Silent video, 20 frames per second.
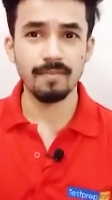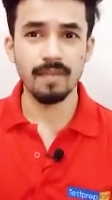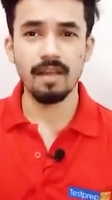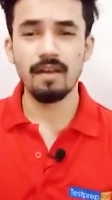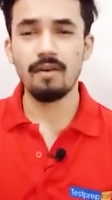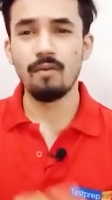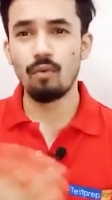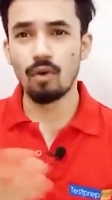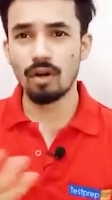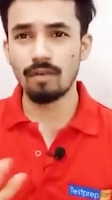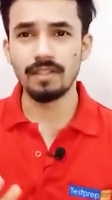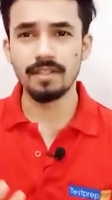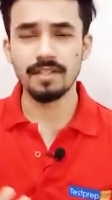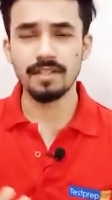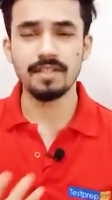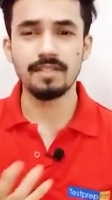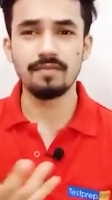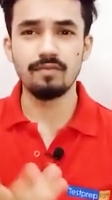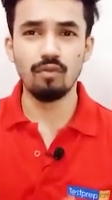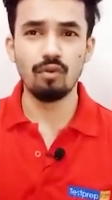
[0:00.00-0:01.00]
Whatever this
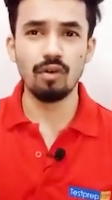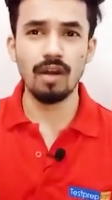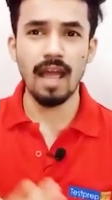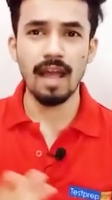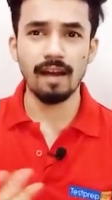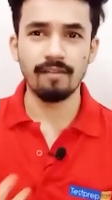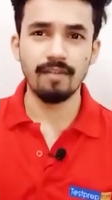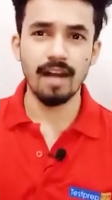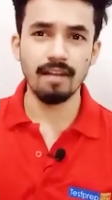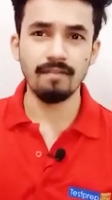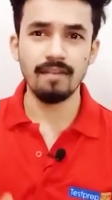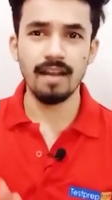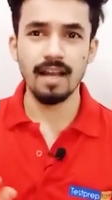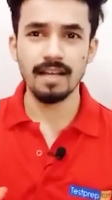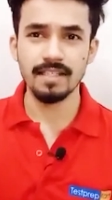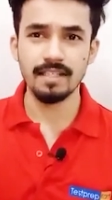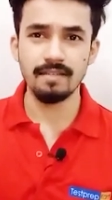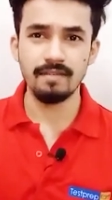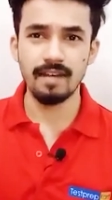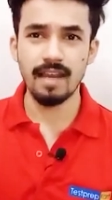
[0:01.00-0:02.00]
is 4 lakh, 5 lakh,
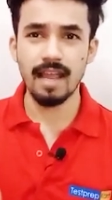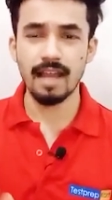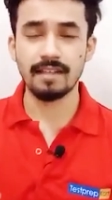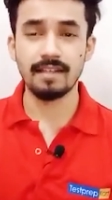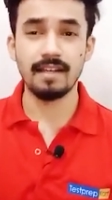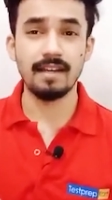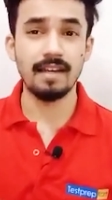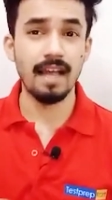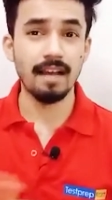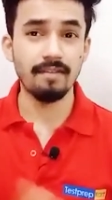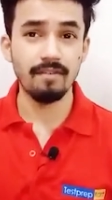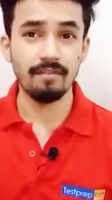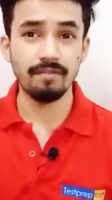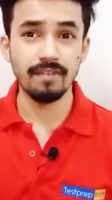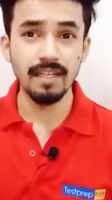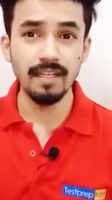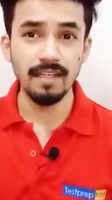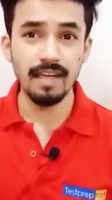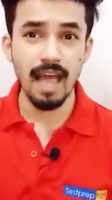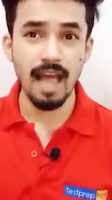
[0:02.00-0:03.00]
7 lakh, 10 lakh,
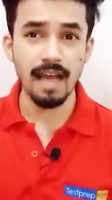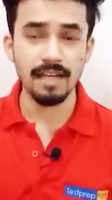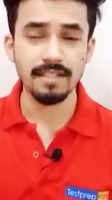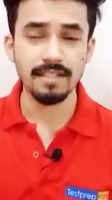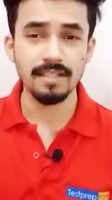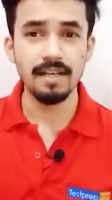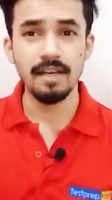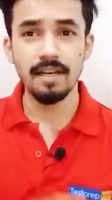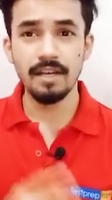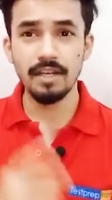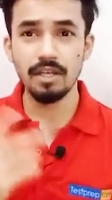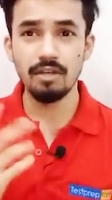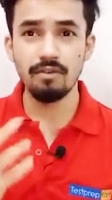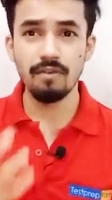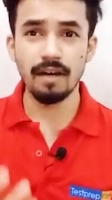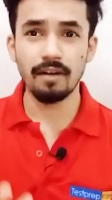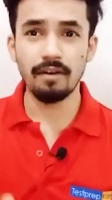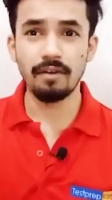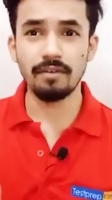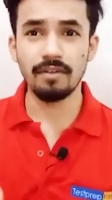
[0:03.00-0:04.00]
15 lakhs, you
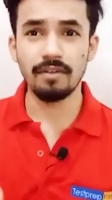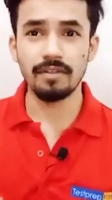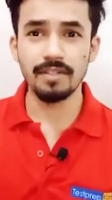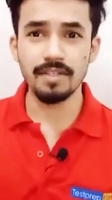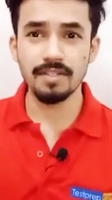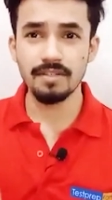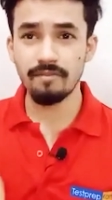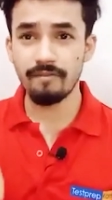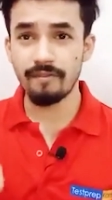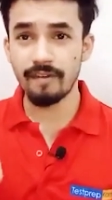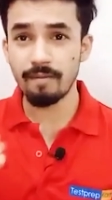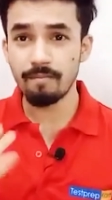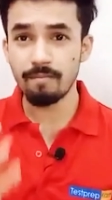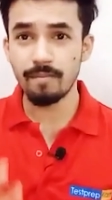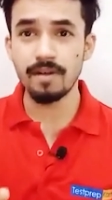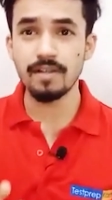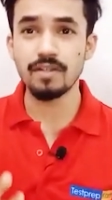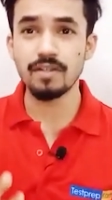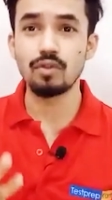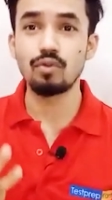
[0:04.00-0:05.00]
are going to just
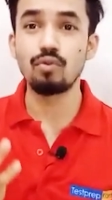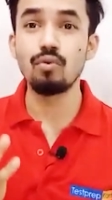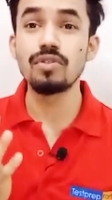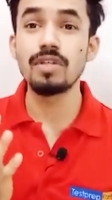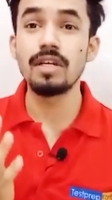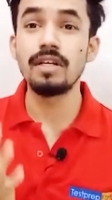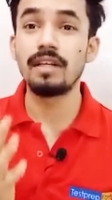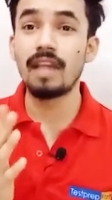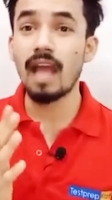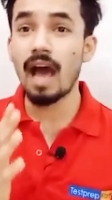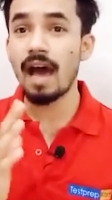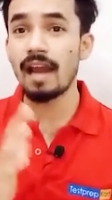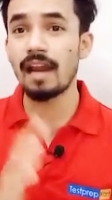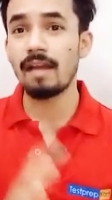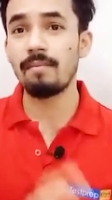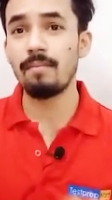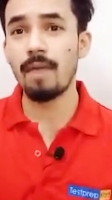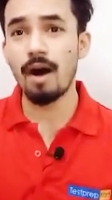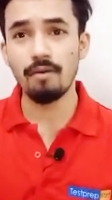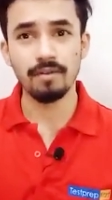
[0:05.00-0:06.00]
reimburse those entire
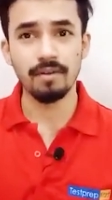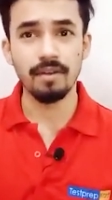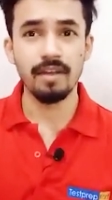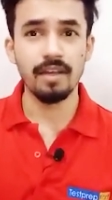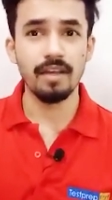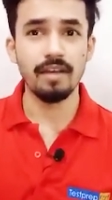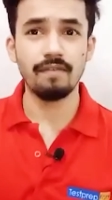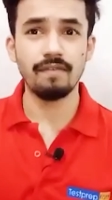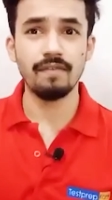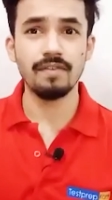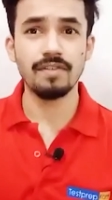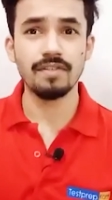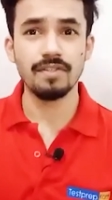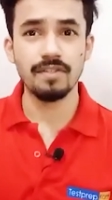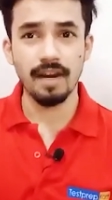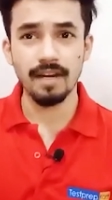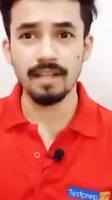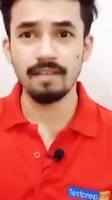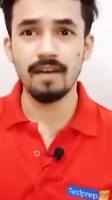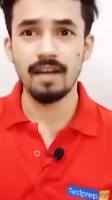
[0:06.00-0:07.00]
amount if you
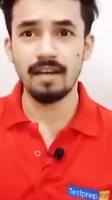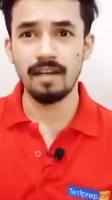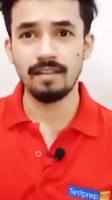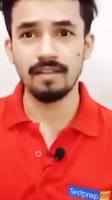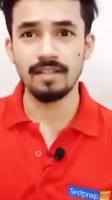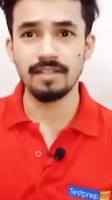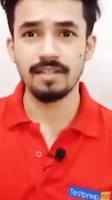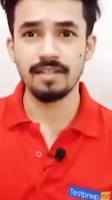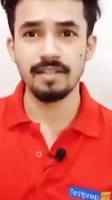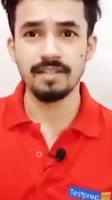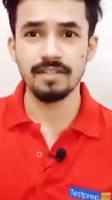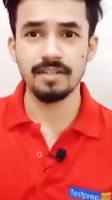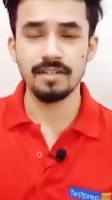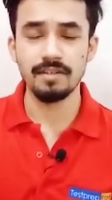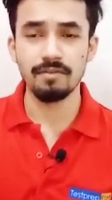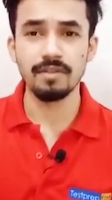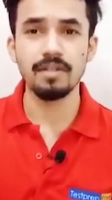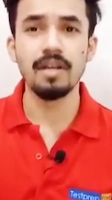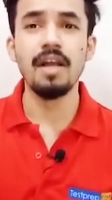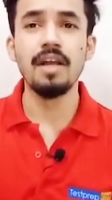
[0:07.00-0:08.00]
study well in this
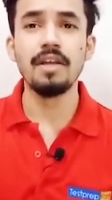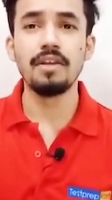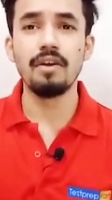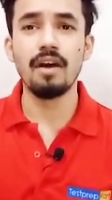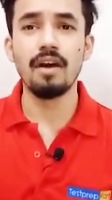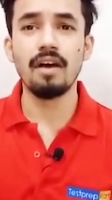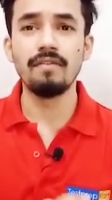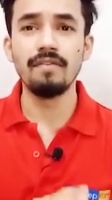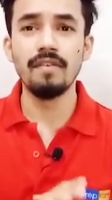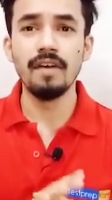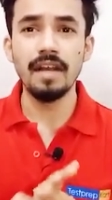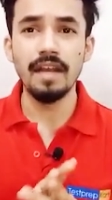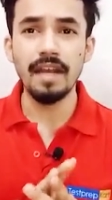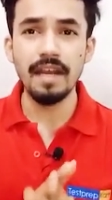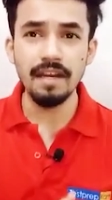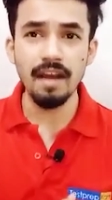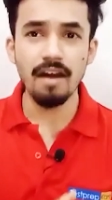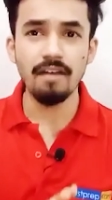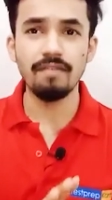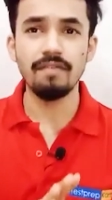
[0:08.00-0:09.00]
institute. You have
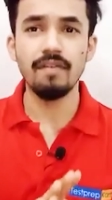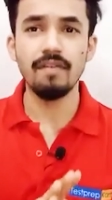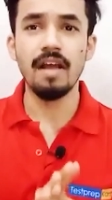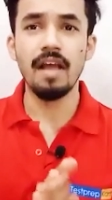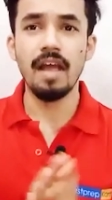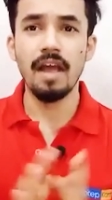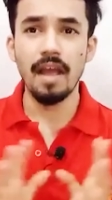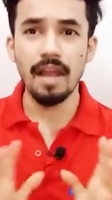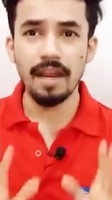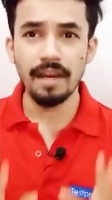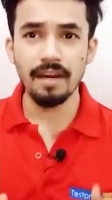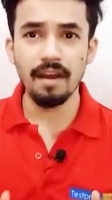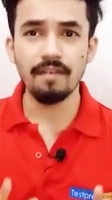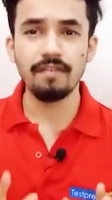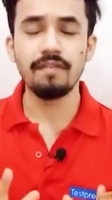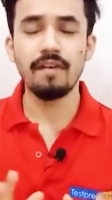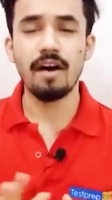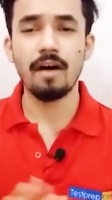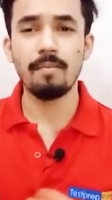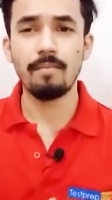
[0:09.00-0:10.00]
enough
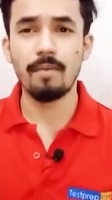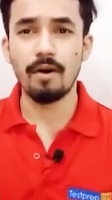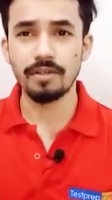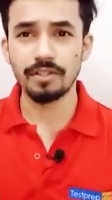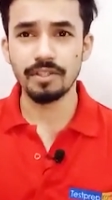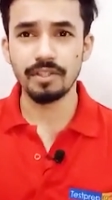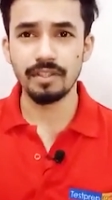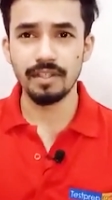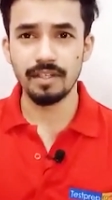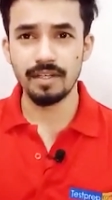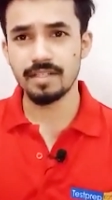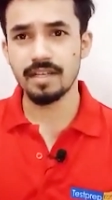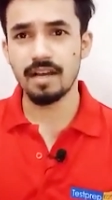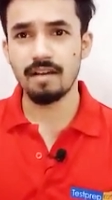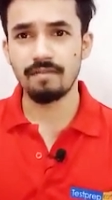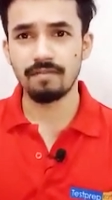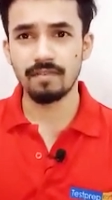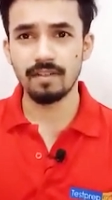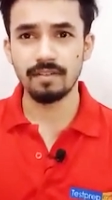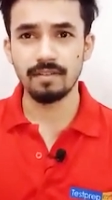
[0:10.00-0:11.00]
enough opportunities
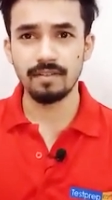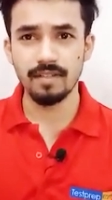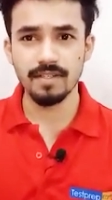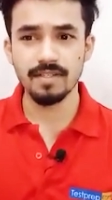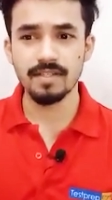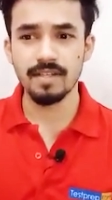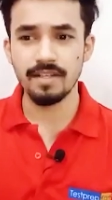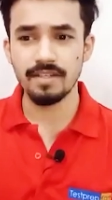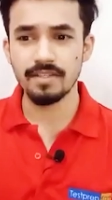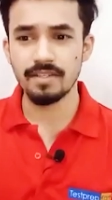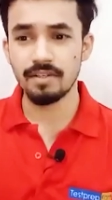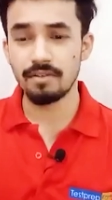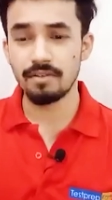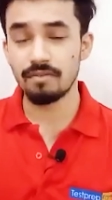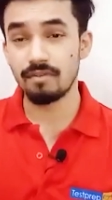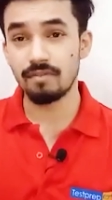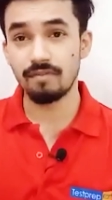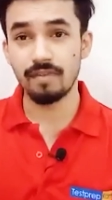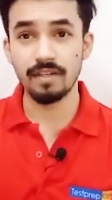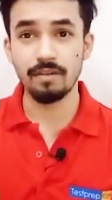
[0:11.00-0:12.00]
after this
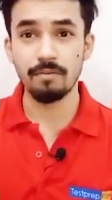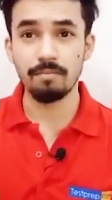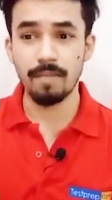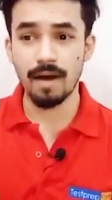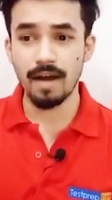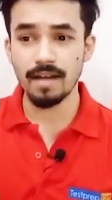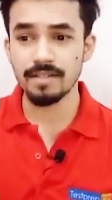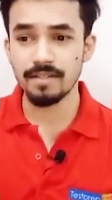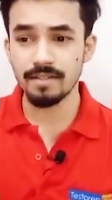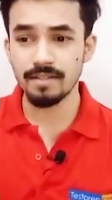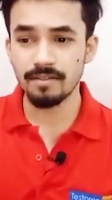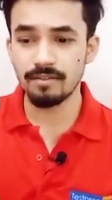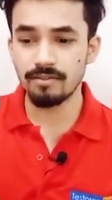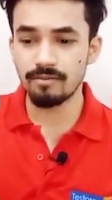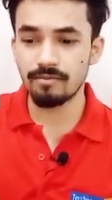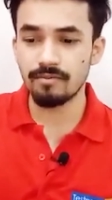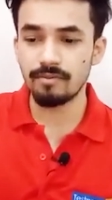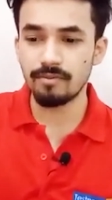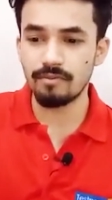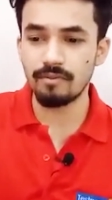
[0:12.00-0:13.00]
institute when you pass
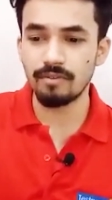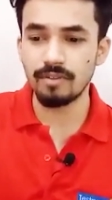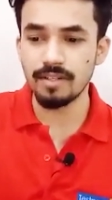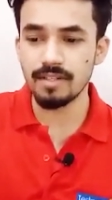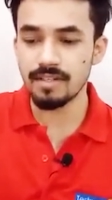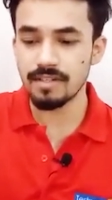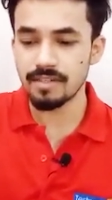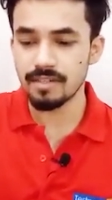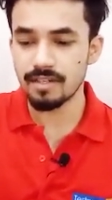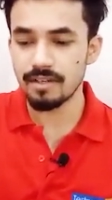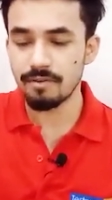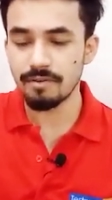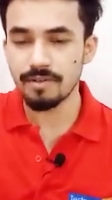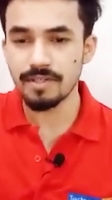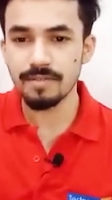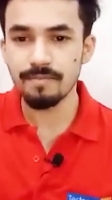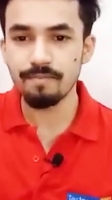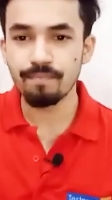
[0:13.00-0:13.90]
through these institutes.